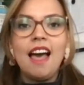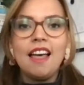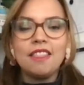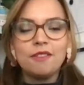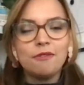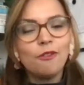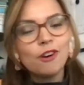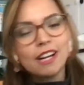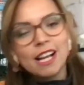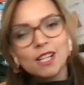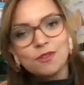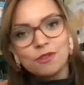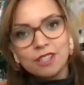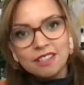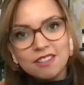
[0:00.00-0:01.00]
And the
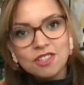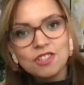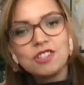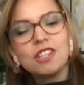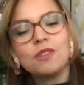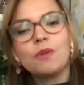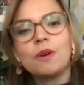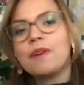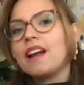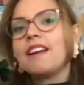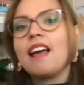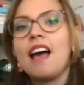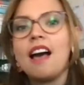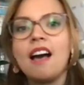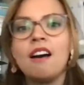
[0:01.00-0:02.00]
forecast for this year, we
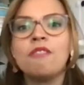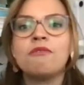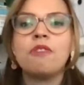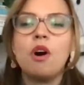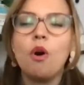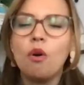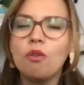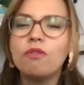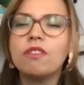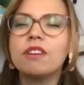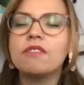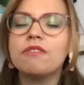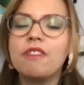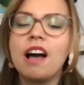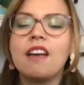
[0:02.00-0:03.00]
already have
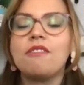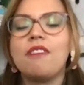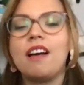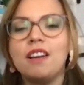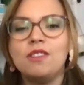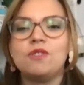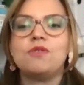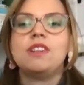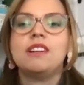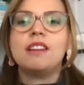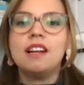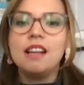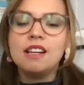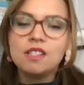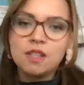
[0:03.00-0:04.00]
over 500
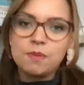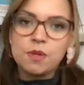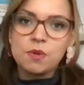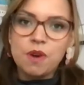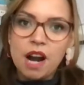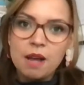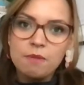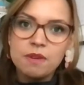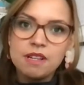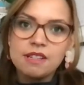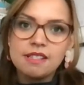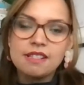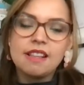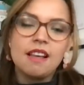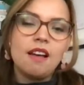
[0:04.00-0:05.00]

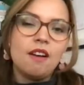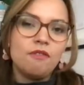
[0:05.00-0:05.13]
subscribers